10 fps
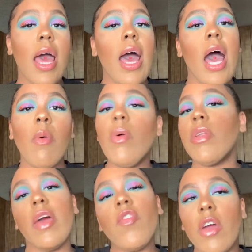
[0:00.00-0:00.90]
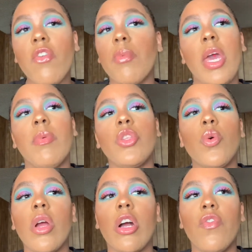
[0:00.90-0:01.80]
I won't never ever be able to
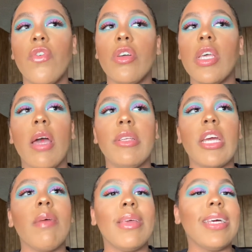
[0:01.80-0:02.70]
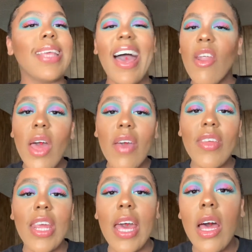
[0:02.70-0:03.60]
work a full-time job because I don't have
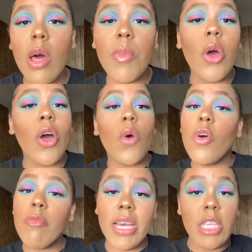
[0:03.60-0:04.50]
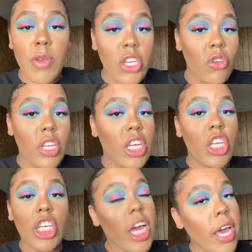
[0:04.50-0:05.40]
any help with my special needs
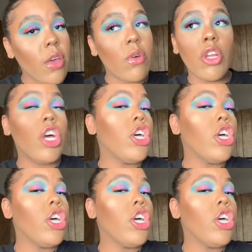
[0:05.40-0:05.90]
child.